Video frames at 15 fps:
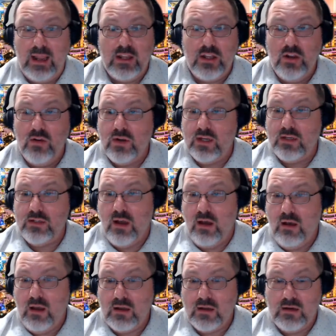you can
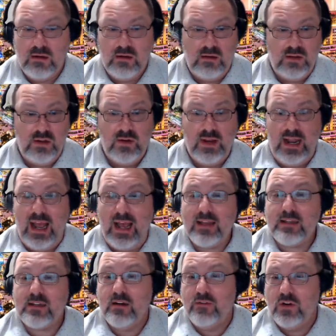
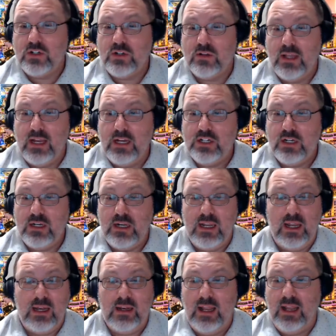ask a virtual agent
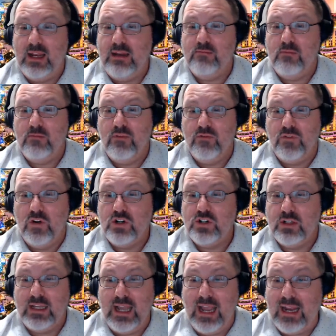in
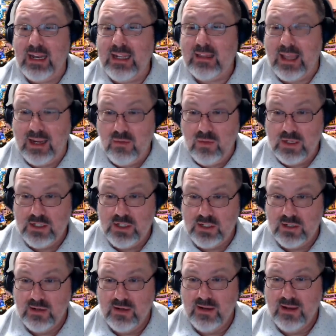virtually any
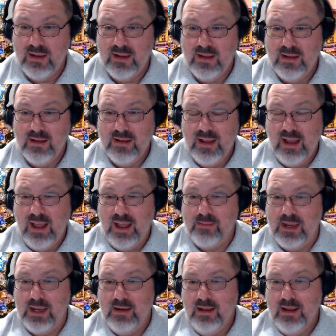language. I
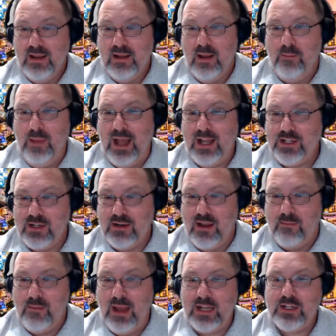mean,
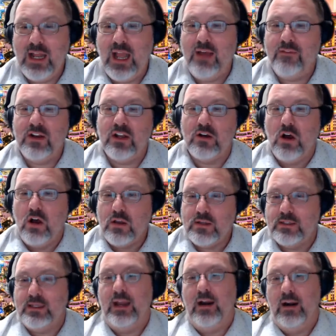imagine having a call
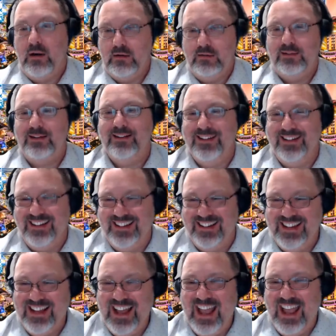center
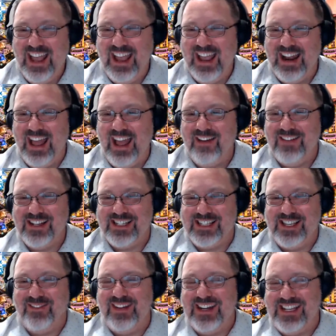and having
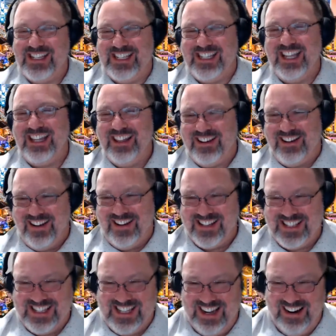somebody sit in the call
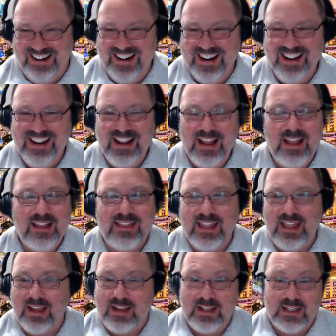center
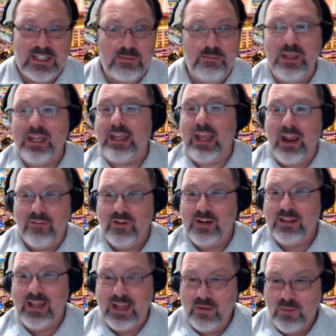that could speak
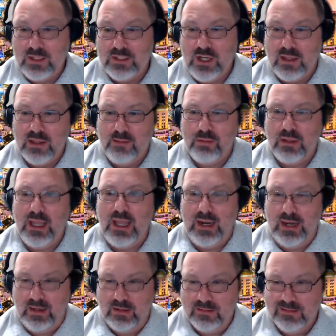every language on the
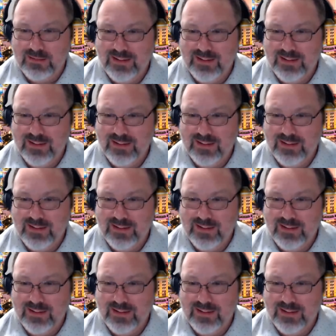planet.